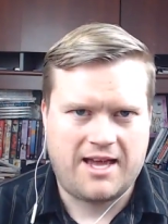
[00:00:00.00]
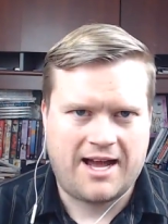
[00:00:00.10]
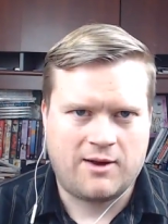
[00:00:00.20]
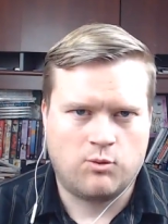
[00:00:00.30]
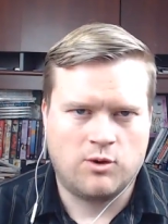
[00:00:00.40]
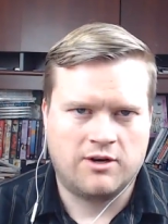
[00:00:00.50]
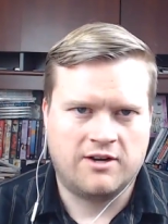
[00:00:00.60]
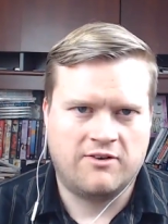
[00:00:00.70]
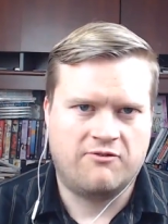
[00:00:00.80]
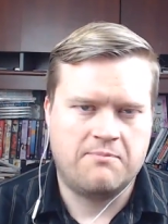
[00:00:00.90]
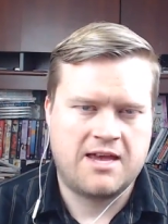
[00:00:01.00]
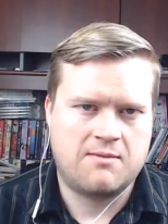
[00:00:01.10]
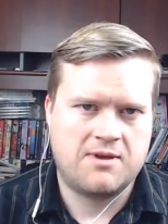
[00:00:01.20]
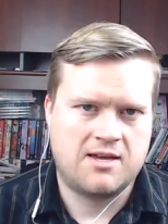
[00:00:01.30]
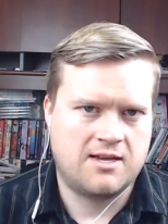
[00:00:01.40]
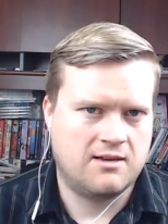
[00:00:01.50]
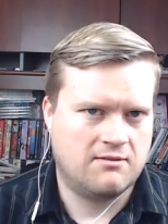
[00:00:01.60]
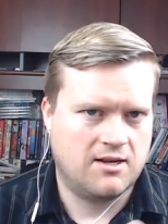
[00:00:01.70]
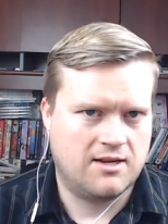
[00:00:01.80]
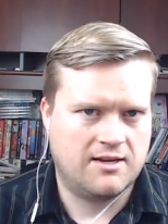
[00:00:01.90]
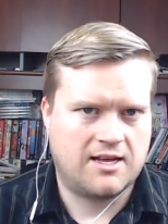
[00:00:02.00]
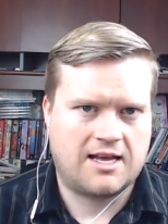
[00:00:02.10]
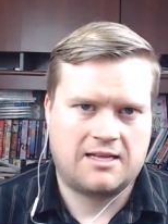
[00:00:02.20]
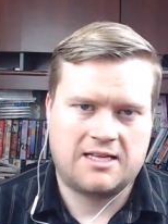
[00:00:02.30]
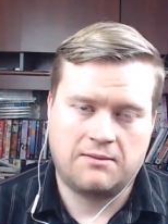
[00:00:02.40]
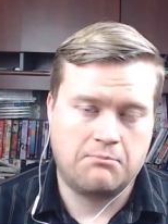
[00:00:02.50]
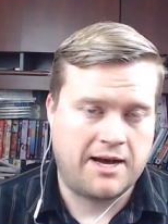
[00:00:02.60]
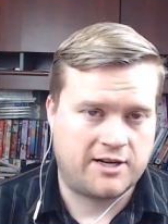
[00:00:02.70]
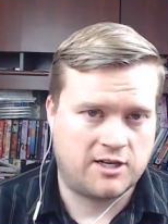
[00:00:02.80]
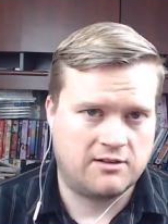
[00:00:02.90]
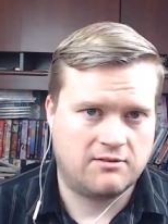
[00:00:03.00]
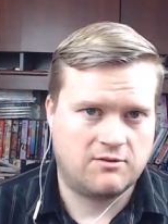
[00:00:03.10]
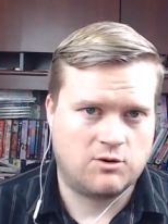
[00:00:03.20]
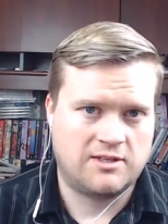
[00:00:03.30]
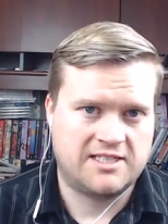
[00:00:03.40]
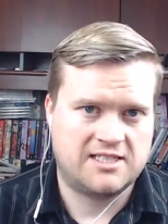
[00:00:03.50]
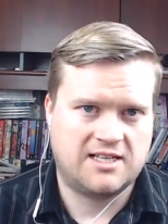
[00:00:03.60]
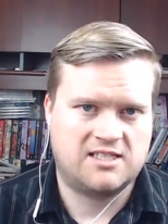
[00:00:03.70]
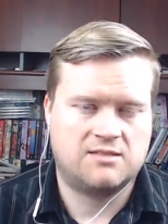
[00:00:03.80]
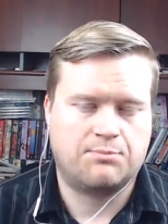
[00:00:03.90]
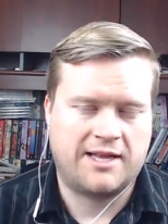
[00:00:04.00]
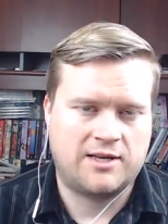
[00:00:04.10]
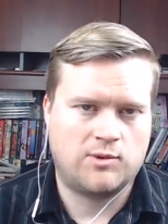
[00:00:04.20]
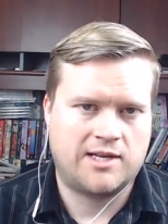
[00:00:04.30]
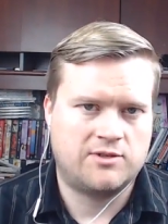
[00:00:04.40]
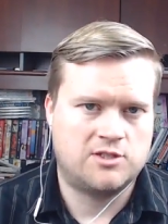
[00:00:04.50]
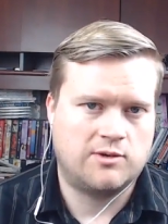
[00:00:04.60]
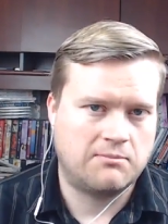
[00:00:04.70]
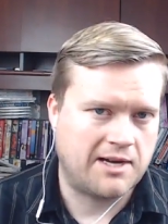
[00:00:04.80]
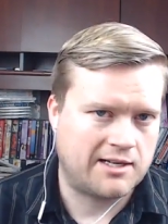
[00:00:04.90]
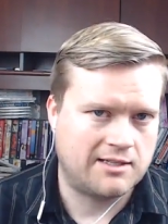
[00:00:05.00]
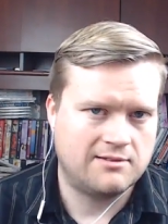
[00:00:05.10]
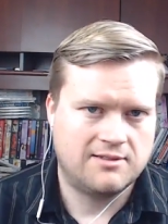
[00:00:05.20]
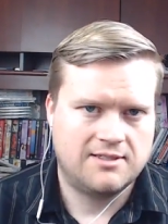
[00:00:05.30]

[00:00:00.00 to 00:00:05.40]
I would have maybe done better or at least explained what I was doing better.